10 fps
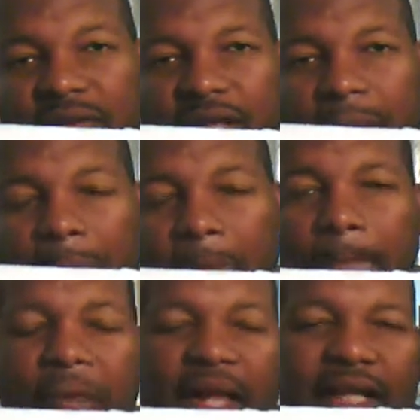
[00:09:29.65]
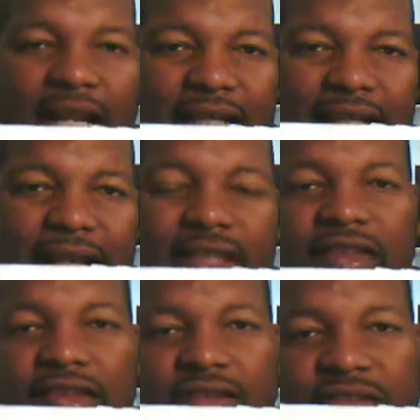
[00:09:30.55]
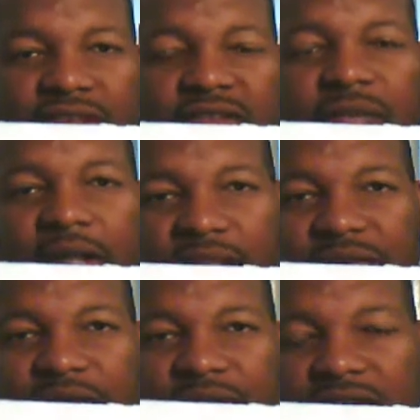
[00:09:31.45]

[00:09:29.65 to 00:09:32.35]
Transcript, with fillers: Okay, 98 is two from 100.